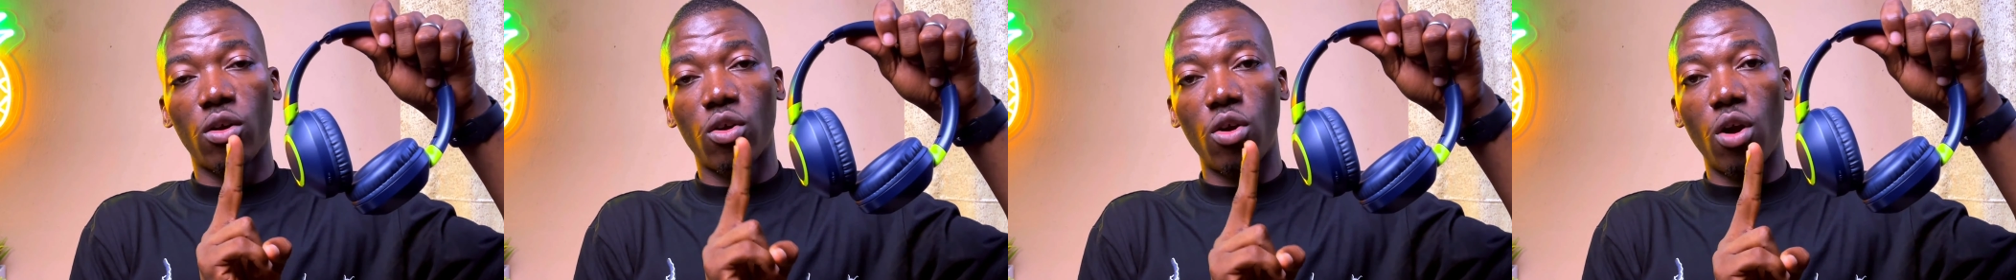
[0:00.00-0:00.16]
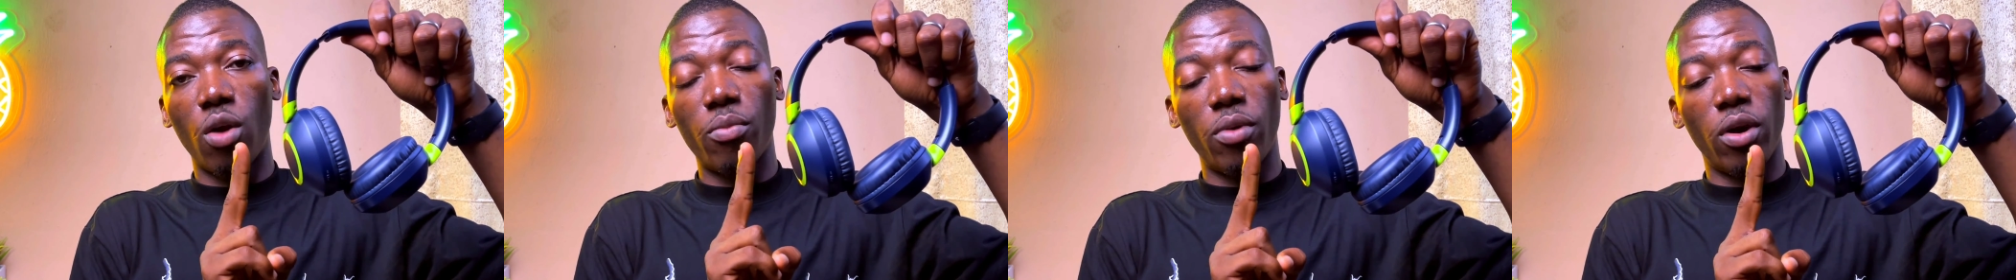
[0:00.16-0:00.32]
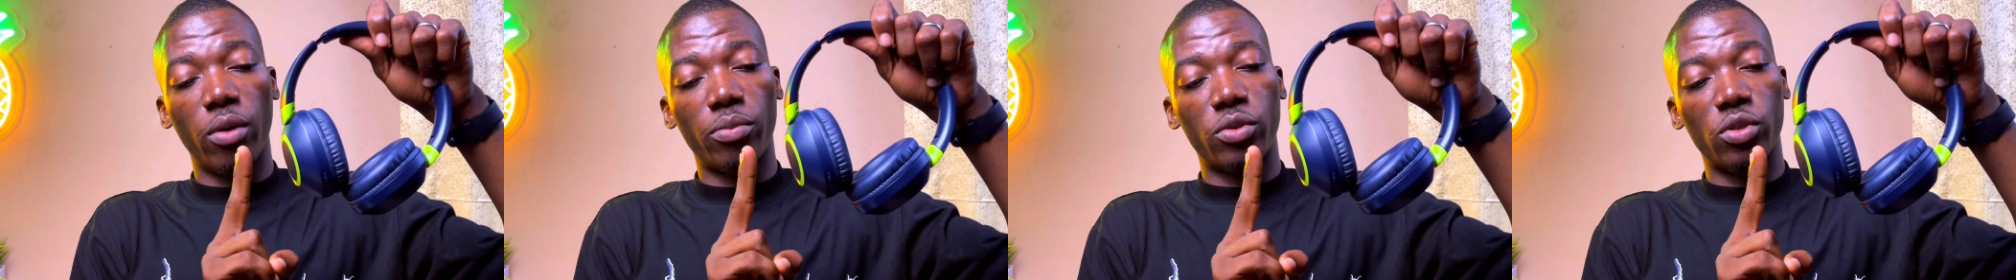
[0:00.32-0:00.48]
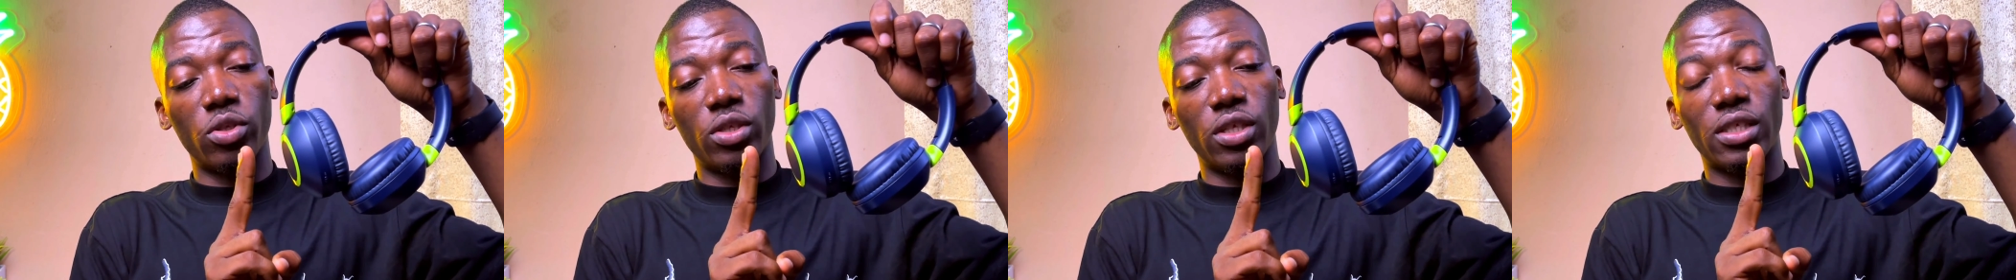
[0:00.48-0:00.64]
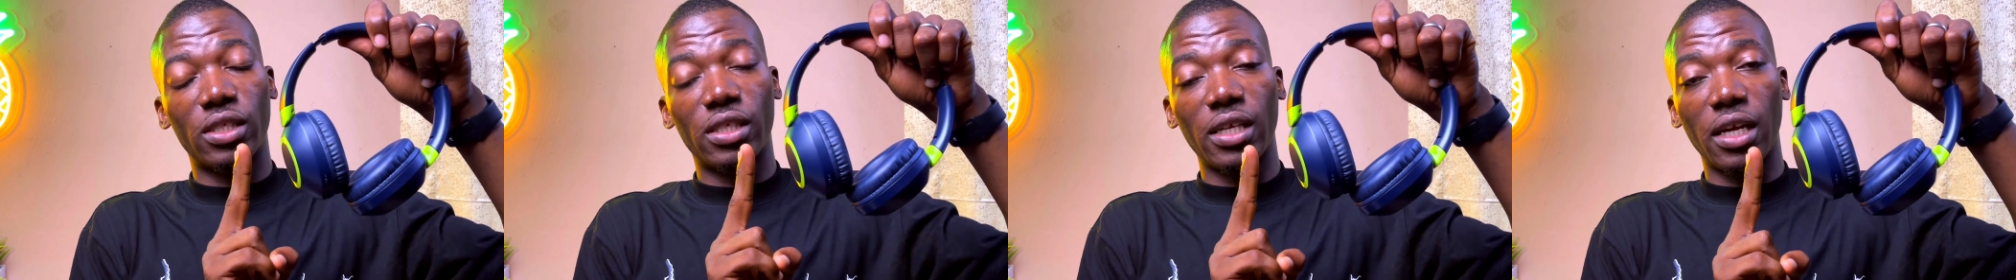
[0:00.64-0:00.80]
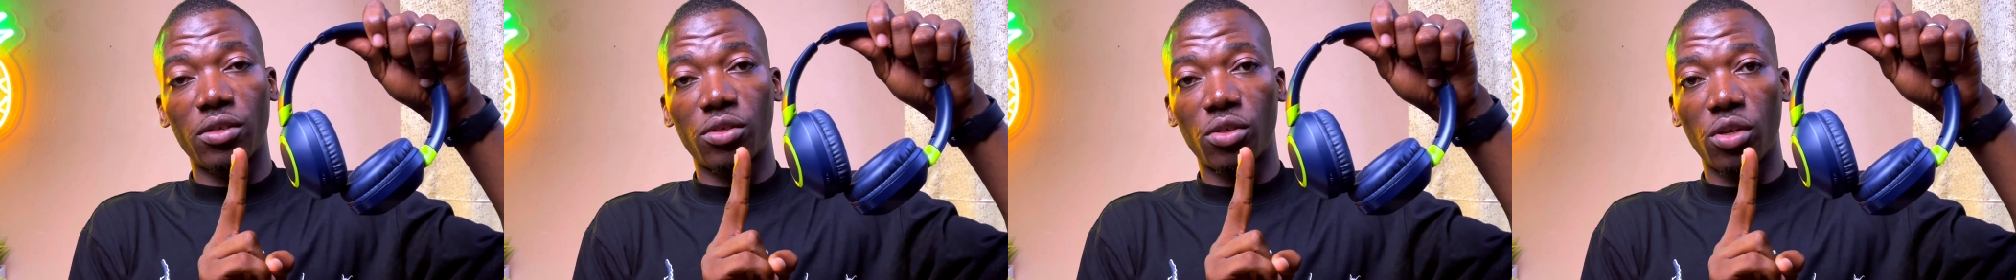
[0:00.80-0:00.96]
Come up to
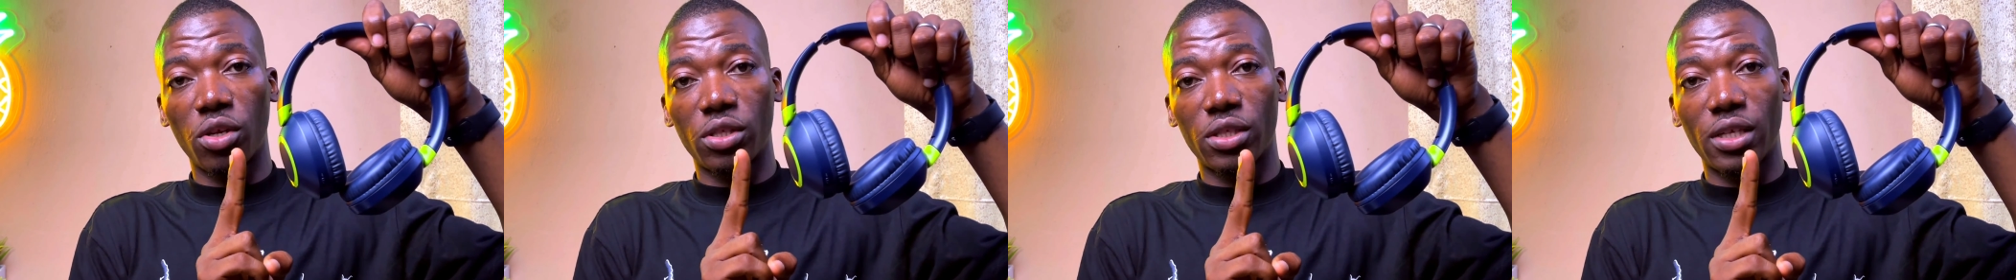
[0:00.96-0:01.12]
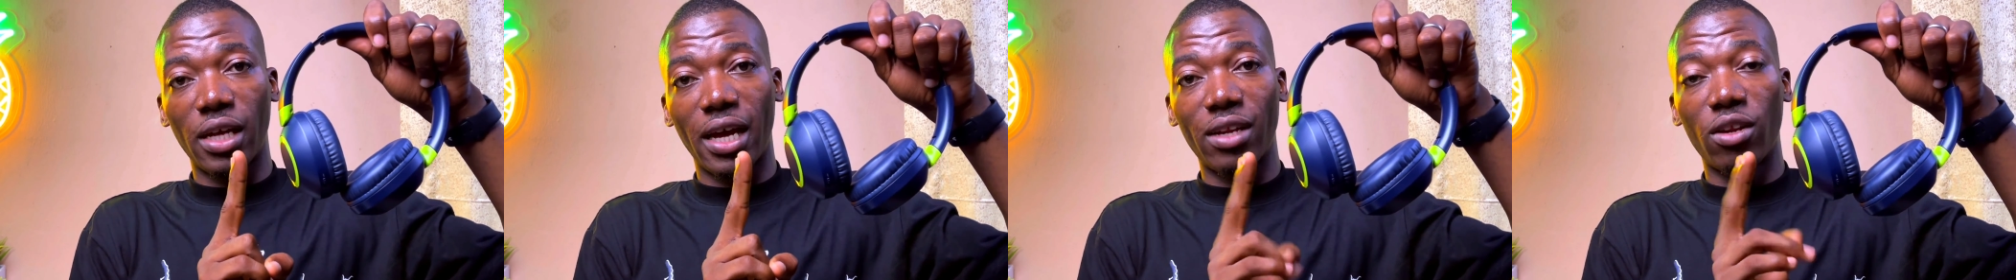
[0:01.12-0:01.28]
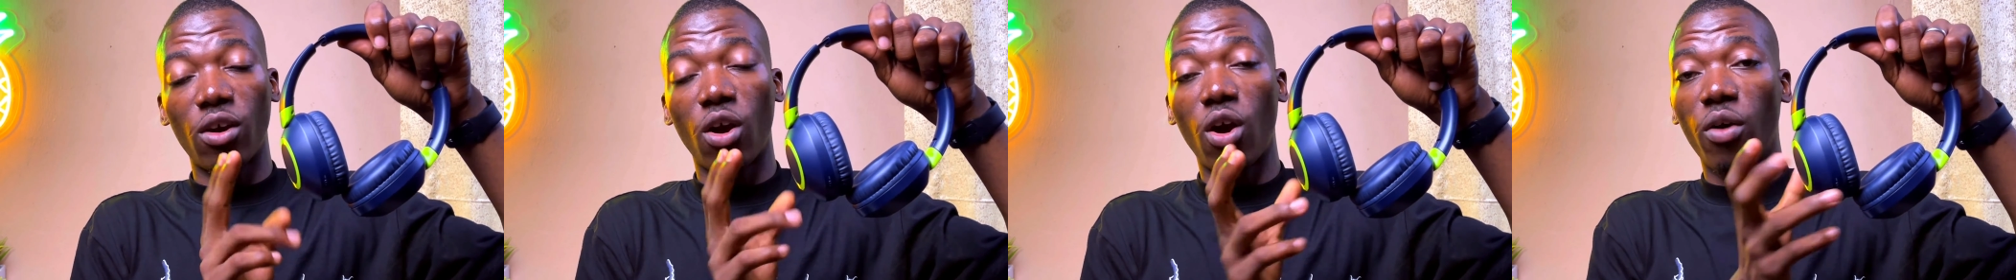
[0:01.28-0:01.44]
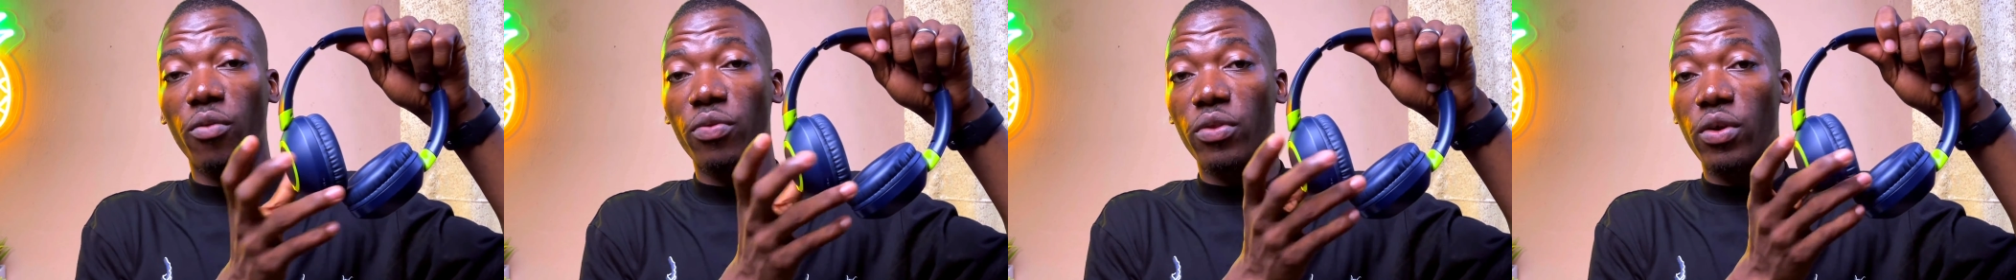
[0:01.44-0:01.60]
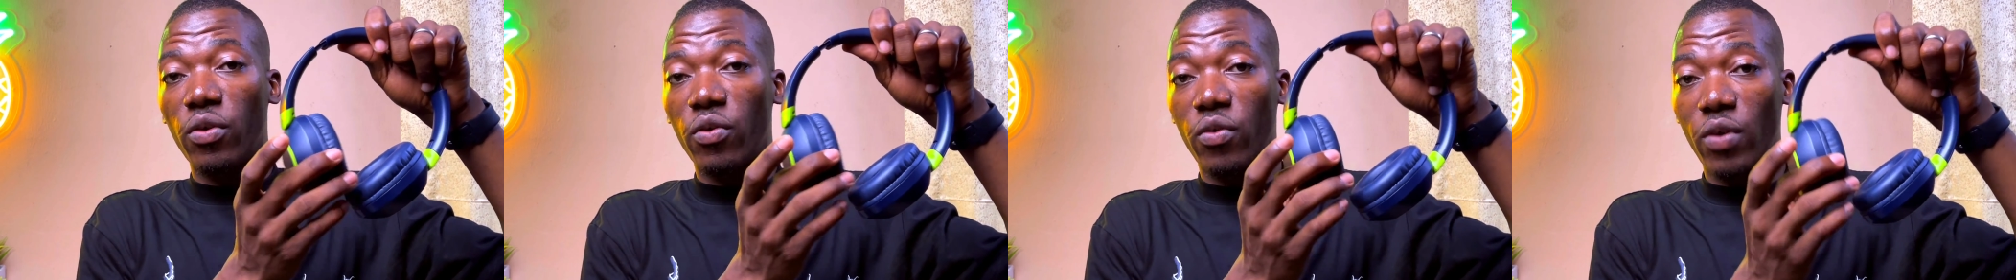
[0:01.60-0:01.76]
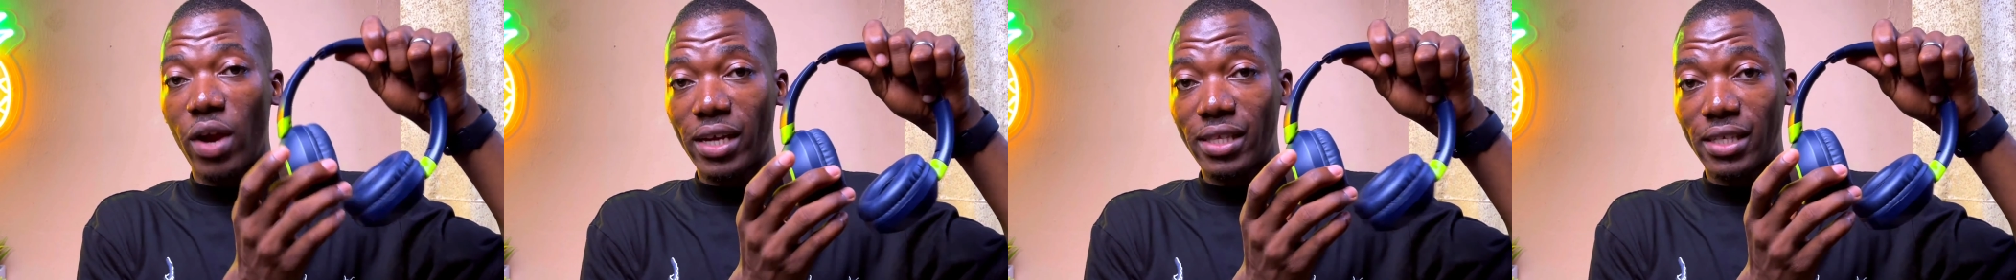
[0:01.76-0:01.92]
this sensor side of
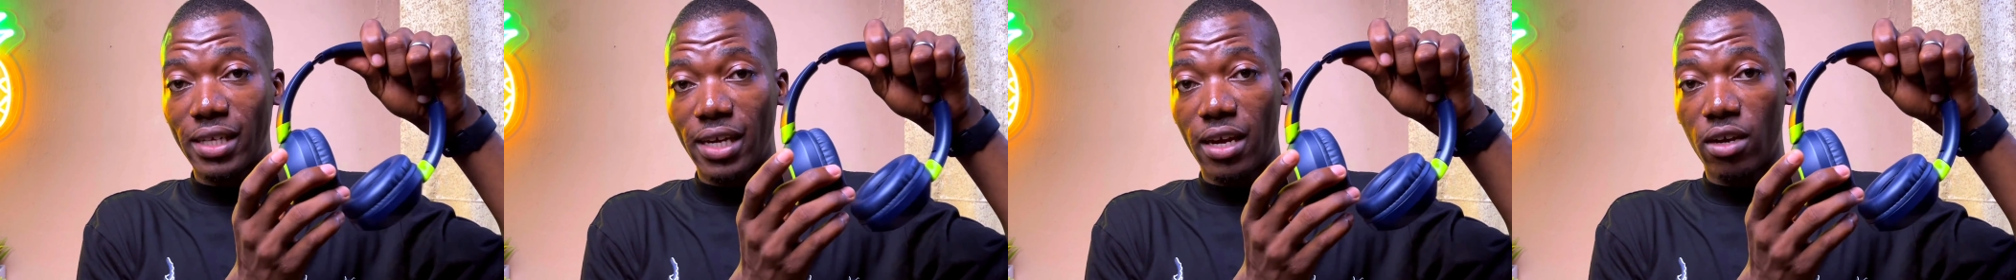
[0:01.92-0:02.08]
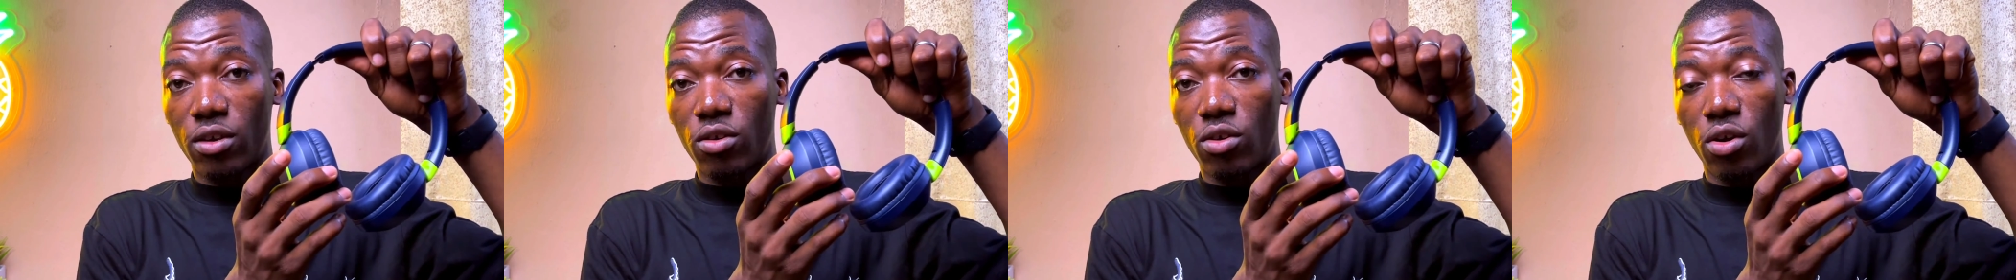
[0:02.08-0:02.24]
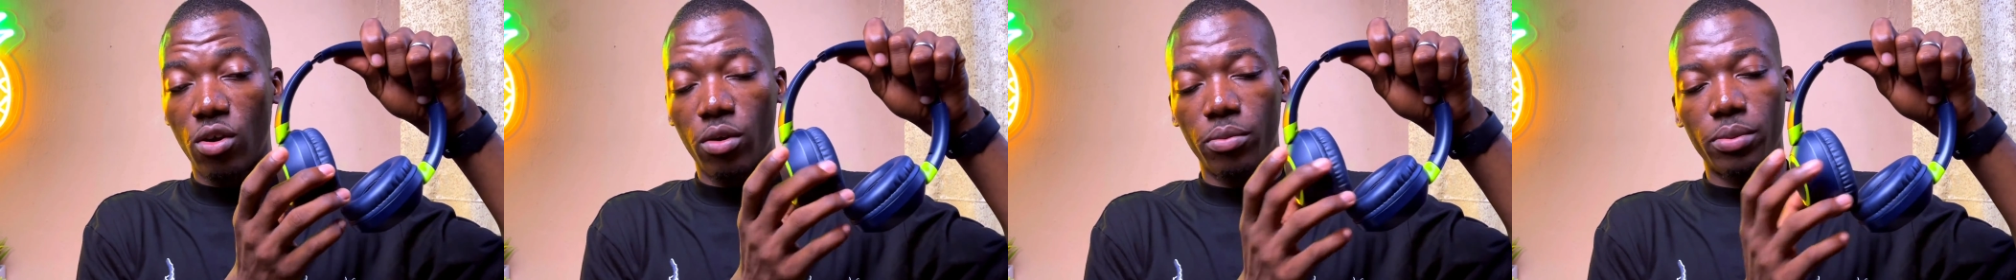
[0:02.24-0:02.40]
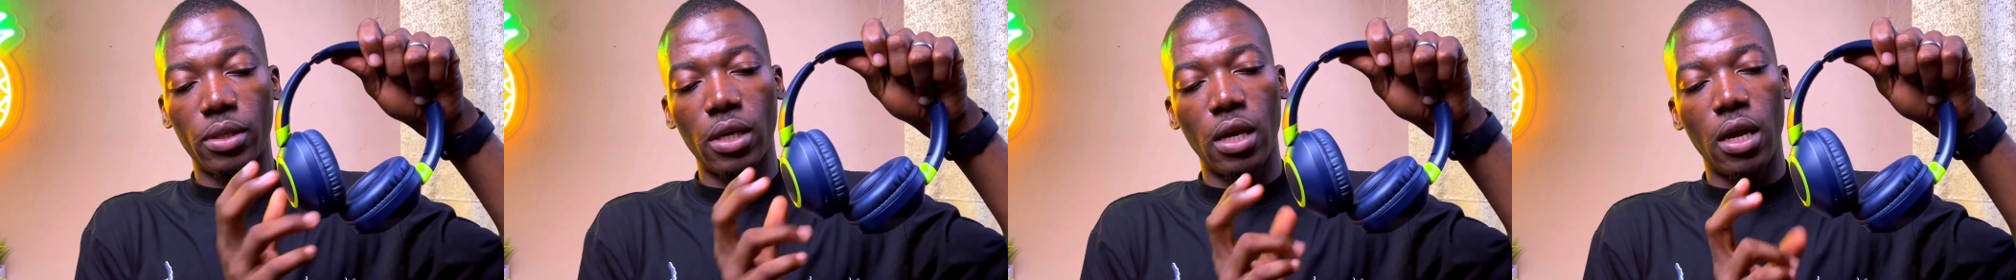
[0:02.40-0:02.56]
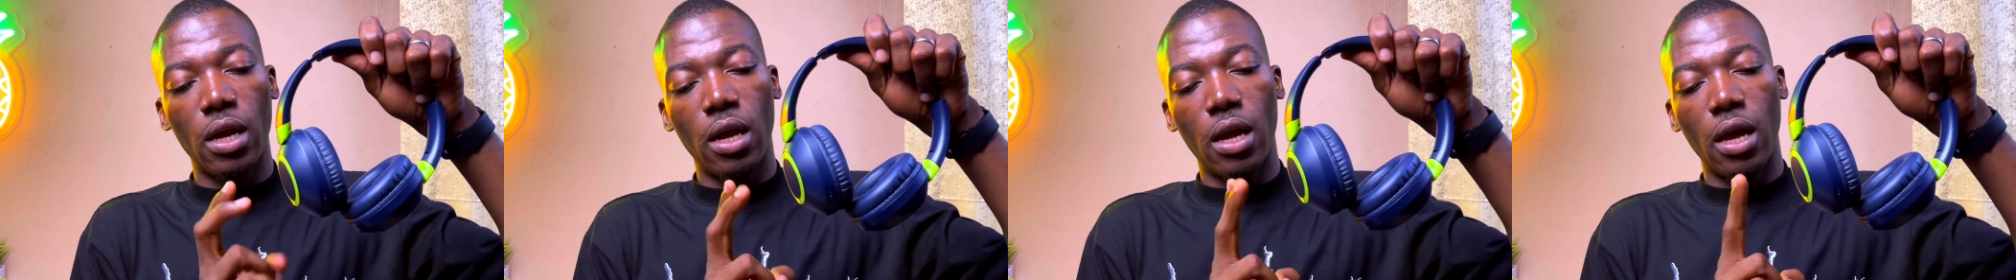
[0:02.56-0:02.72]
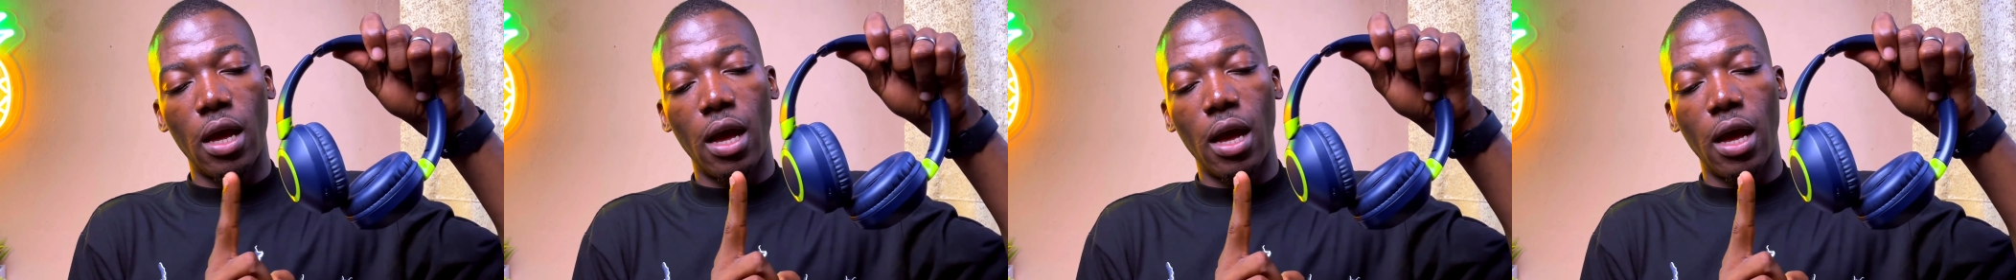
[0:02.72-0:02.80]
the right ear cups